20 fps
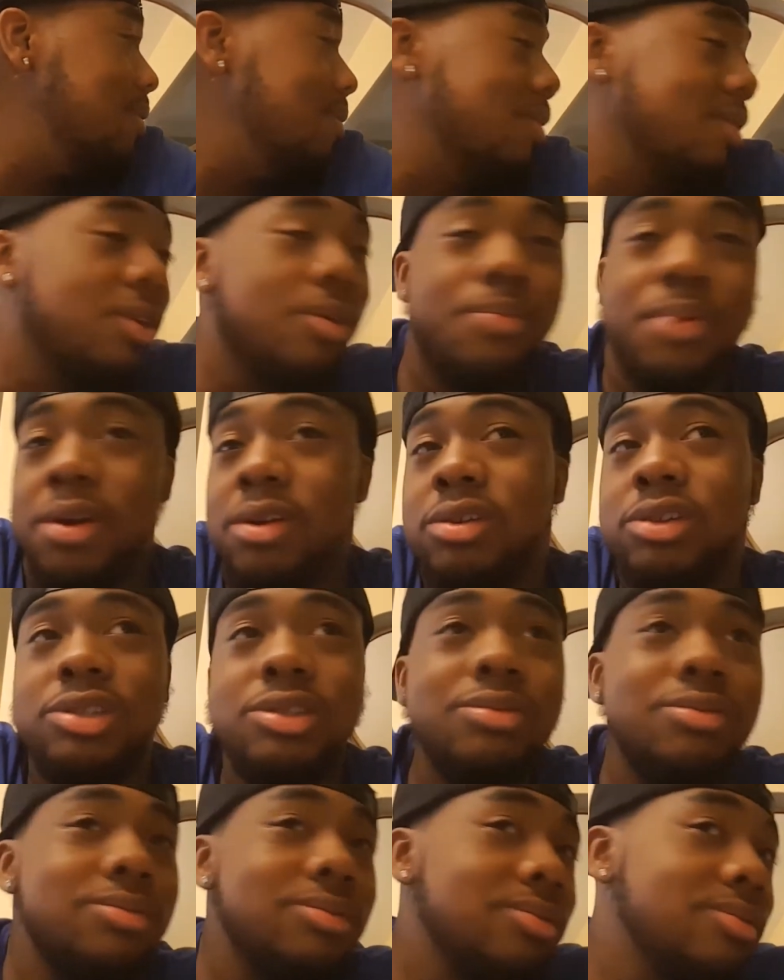With no
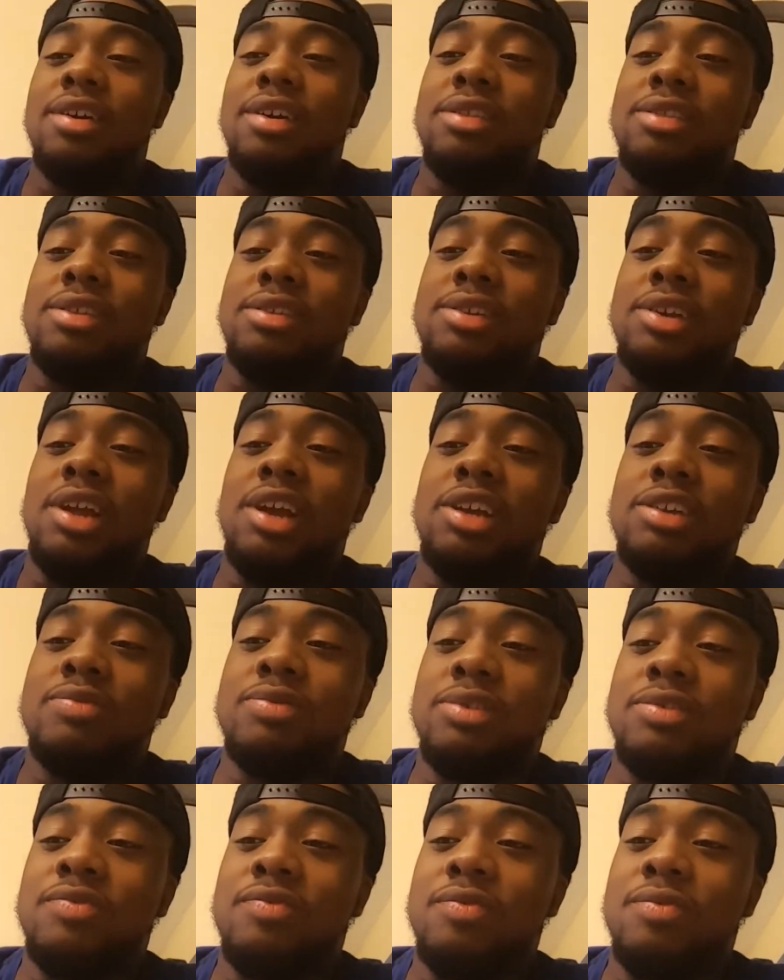parachute? If the challenge
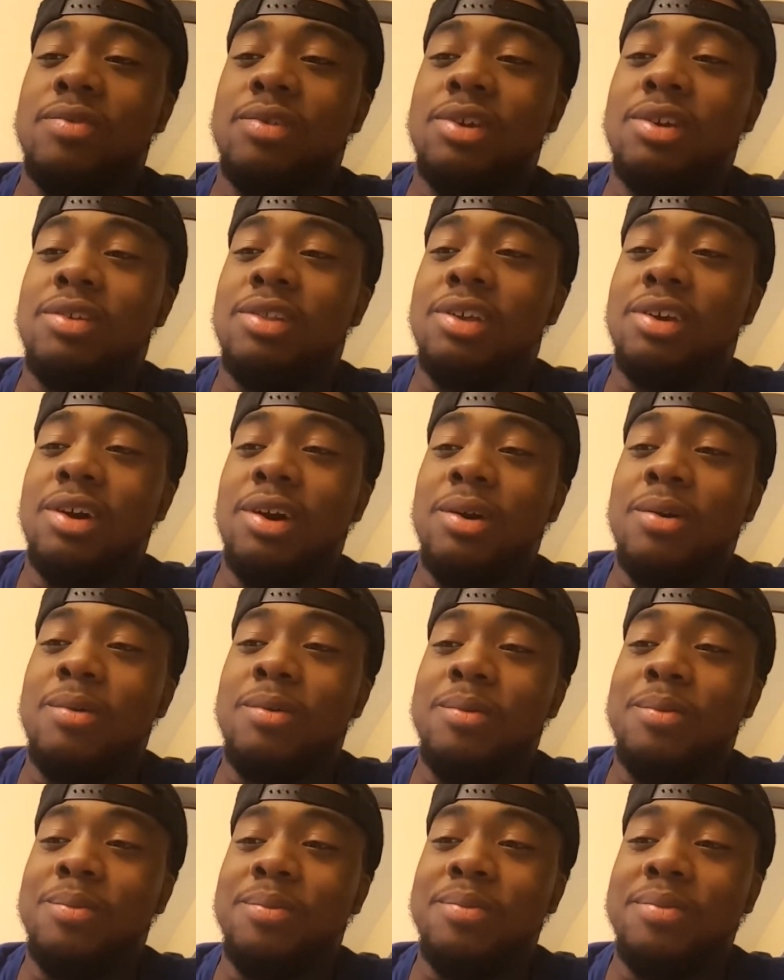was for you to
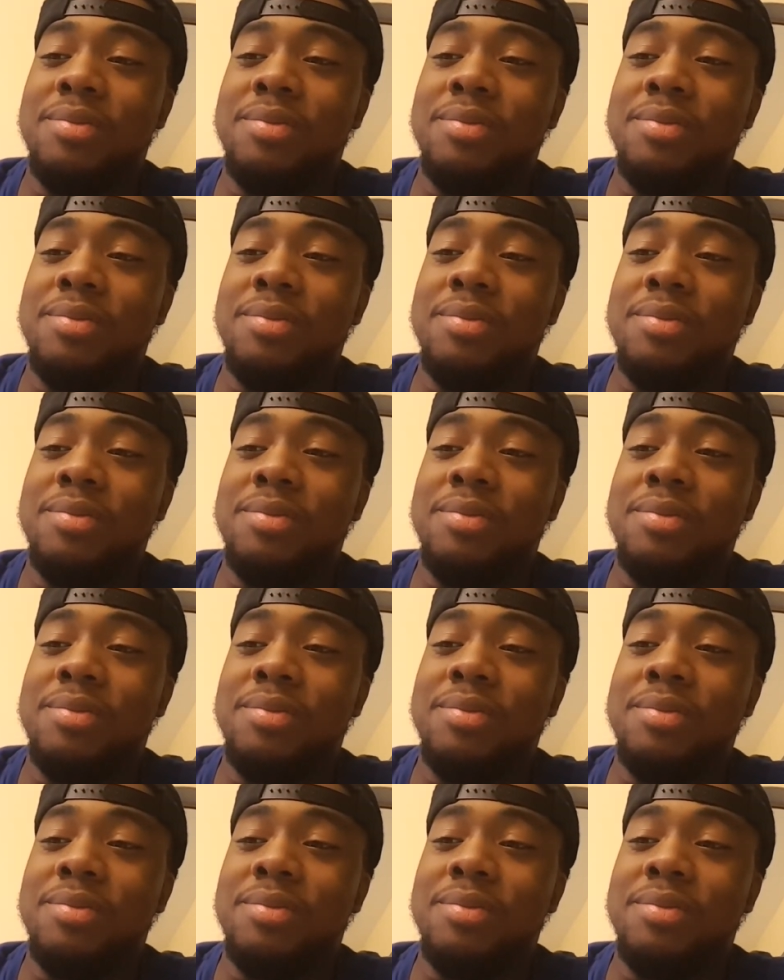go